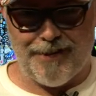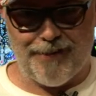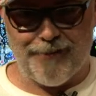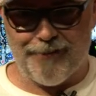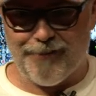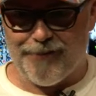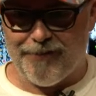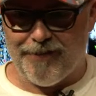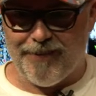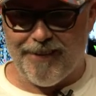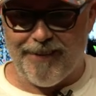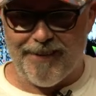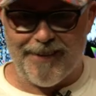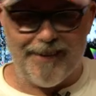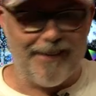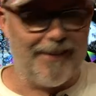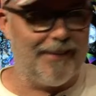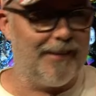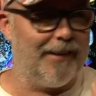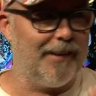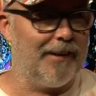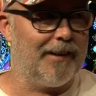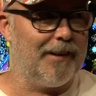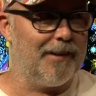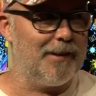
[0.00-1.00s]
on fire.
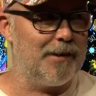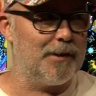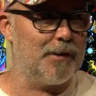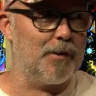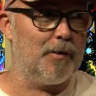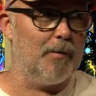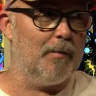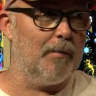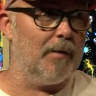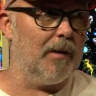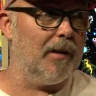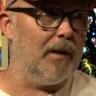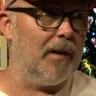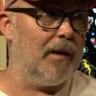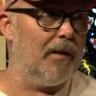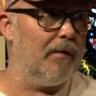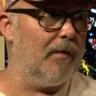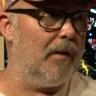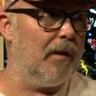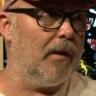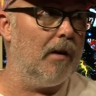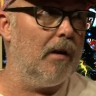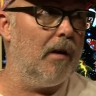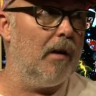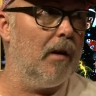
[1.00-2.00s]
Like, I just couldn't believe
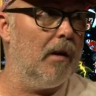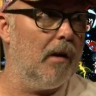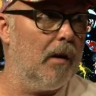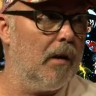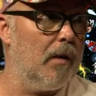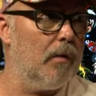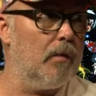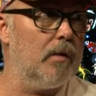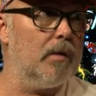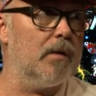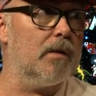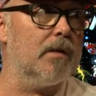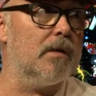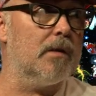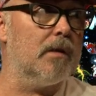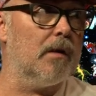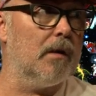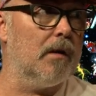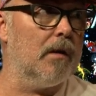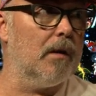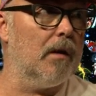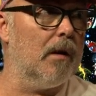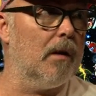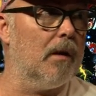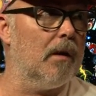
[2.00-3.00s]
wow. it. It wow. was,
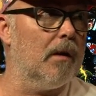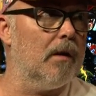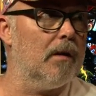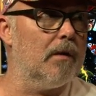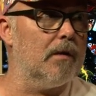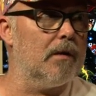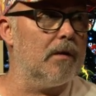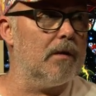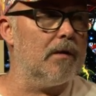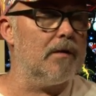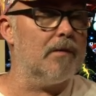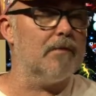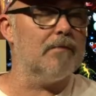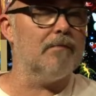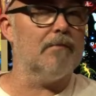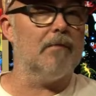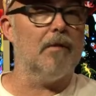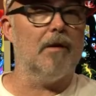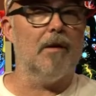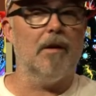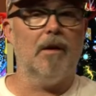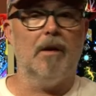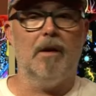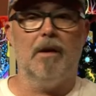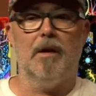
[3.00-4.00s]
it just,
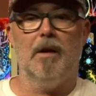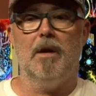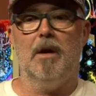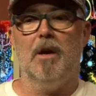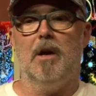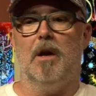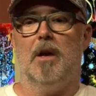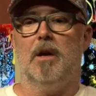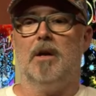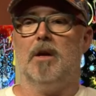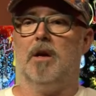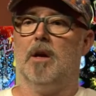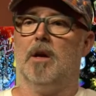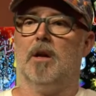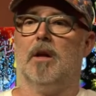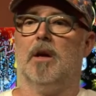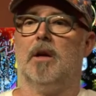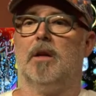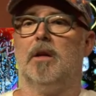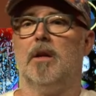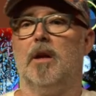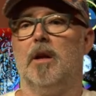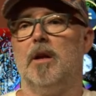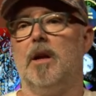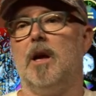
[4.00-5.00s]
yeah,
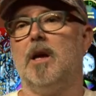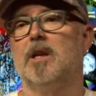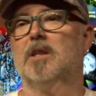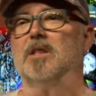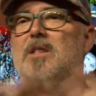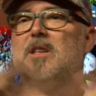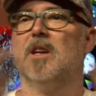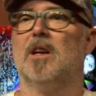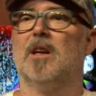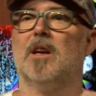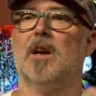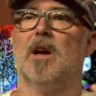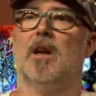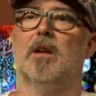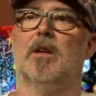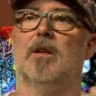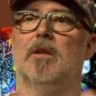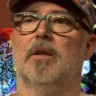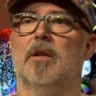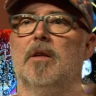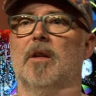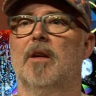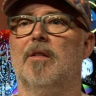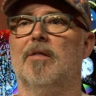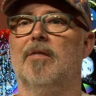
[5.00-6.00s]
like that Aztec
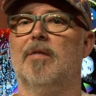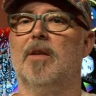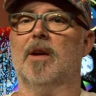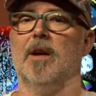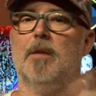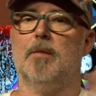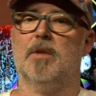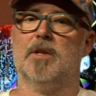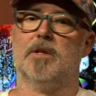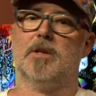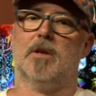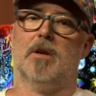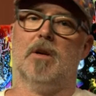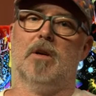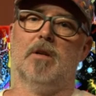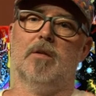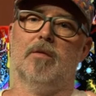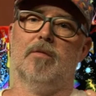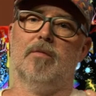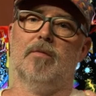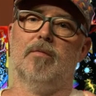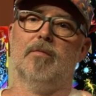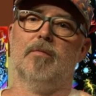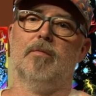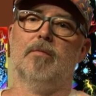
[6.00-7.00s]
calendar, that famous kind
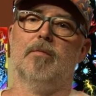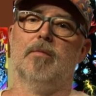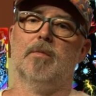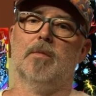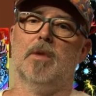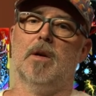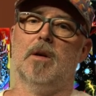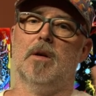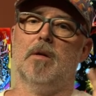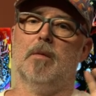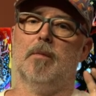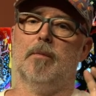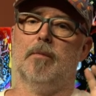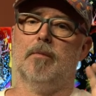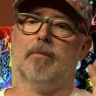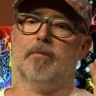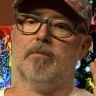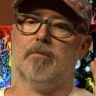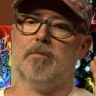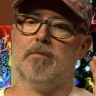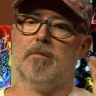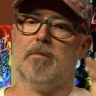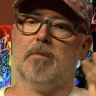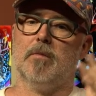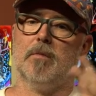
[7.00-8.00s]
of um,
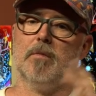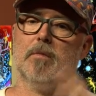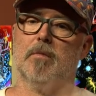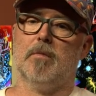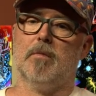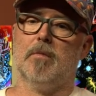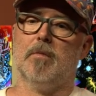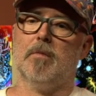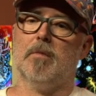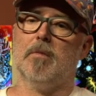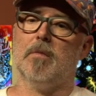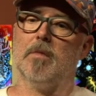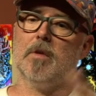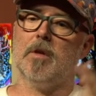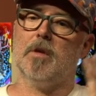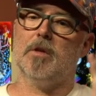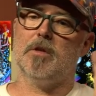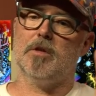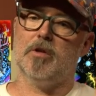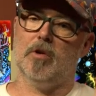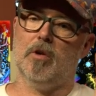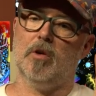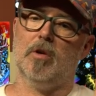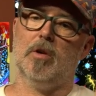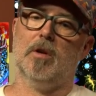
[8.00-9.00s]

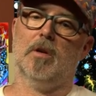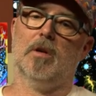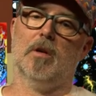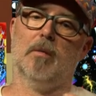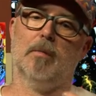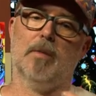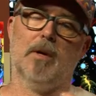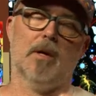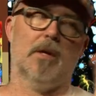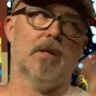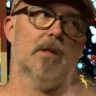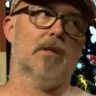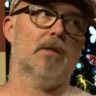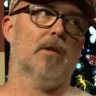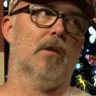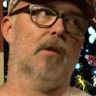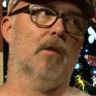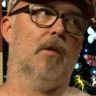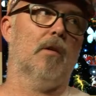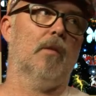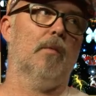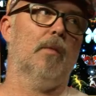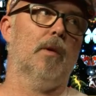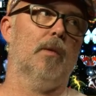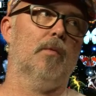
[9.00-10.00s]
circular piece that a
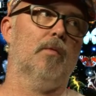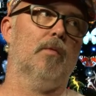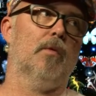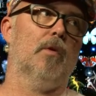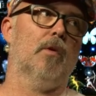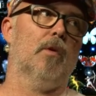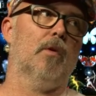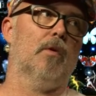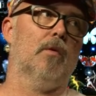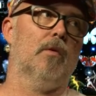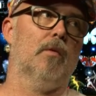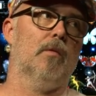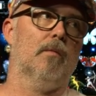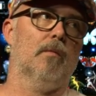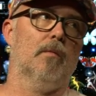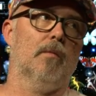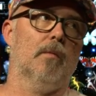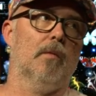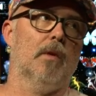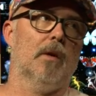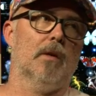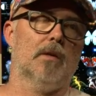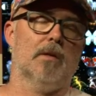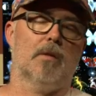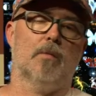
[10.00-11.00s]
lot of people know
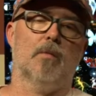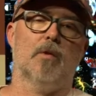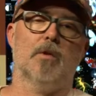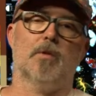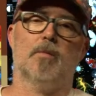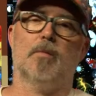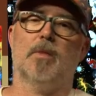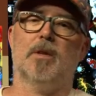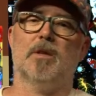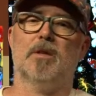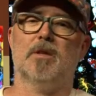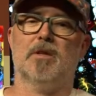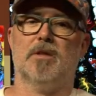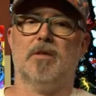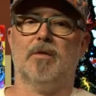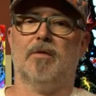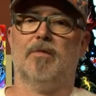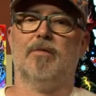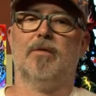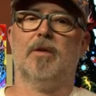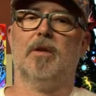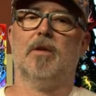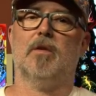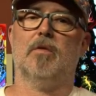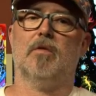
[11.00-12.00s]
that's the most, but just the
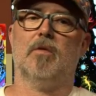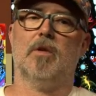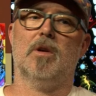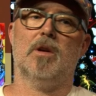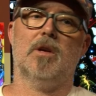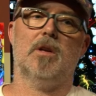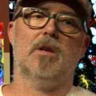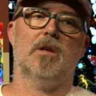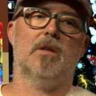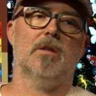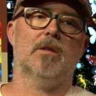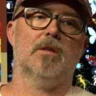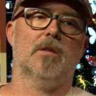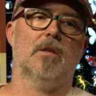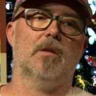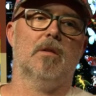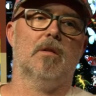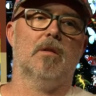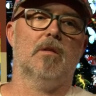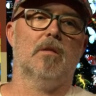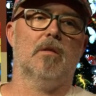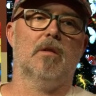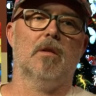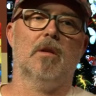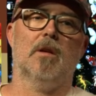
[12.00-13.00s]
figurines
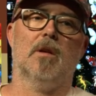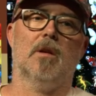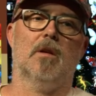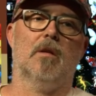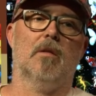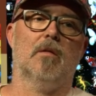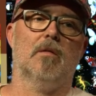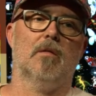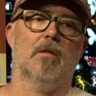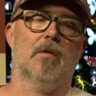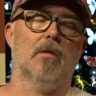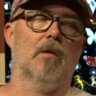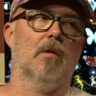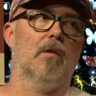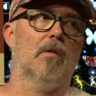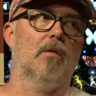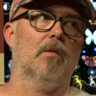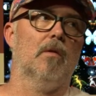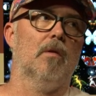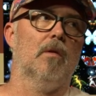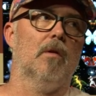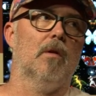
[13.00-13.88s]
and yeah, you know,